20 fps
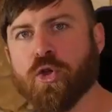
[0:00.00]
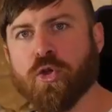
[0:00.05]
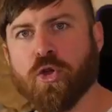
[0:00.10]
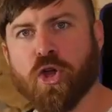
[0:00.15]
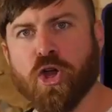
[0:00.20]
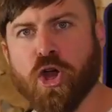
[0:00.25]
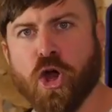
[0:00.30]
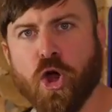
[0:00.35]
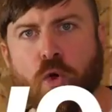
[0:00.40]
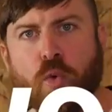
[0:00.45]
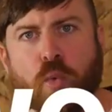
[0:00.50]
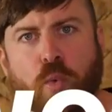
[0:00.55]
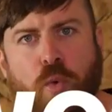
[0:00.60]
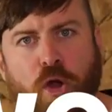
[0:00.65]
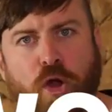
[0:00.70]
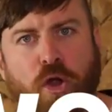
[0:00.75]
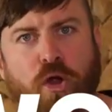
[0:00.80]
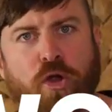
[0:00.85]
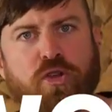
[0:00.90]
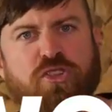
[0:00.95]
your
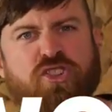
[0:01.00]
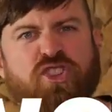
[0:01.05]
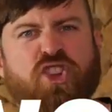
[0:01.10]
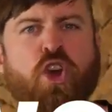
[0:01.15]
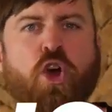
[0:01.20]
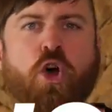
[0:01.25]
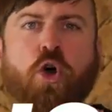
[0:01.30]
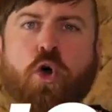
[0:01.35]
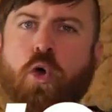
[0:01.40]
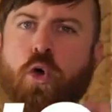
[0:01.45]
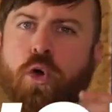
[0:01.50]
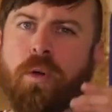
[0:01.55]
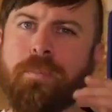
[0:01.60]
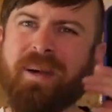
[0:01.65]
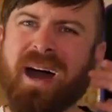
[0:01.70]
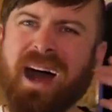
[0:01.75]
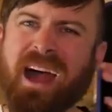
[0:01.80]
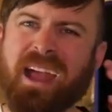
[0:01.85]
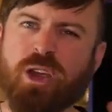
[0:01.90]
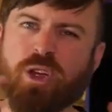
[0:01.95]
coworkers or
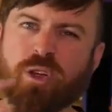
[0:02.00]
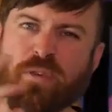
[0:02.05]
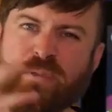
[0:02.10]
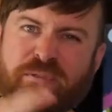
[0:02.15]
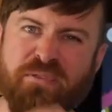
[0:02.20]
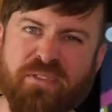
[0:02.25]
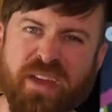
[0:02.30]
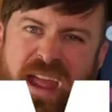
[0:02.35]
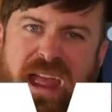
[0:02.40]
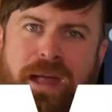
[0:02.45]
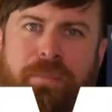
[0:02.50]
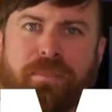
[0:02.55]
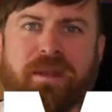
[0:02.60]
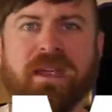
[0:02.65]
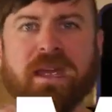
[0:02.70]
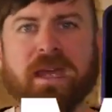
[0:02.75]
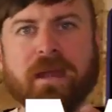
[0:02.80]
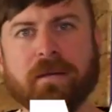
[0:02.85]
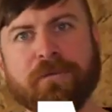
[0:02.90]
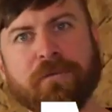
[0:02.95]
by your
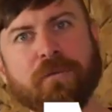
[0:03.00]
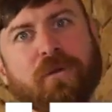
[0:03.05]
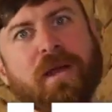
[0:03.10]
family and